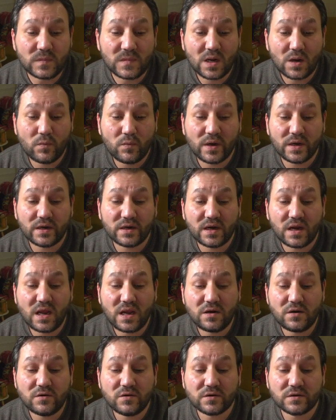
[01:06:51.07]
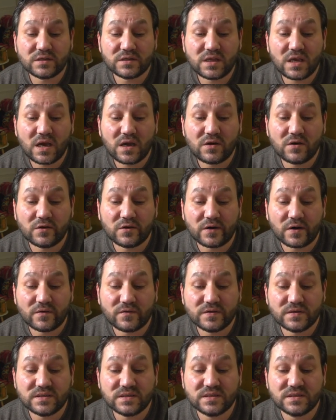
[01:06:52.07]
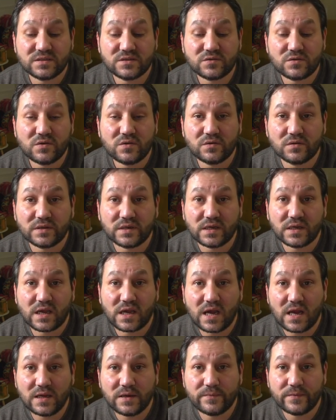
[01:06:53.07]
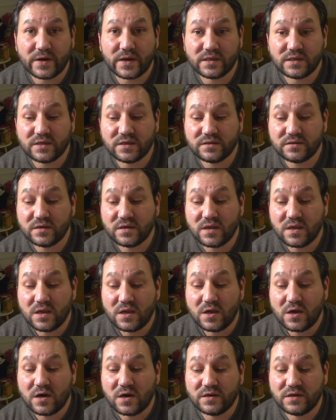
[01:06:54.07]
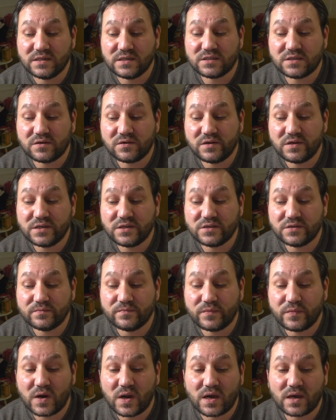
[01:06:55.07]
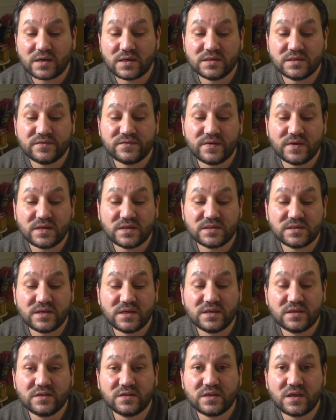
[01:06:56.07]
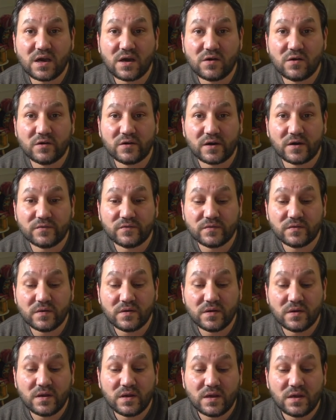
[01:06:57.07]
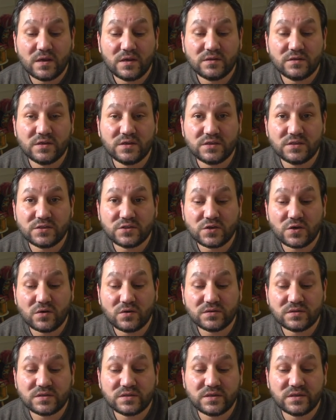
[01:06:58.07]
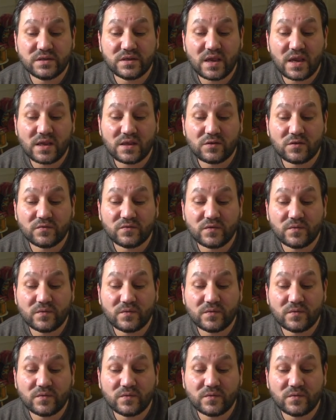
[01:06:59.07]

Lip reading: When an analog tachograph is installed and calibrated, an installation plaque is fixed near the tachograph. This shows the date of the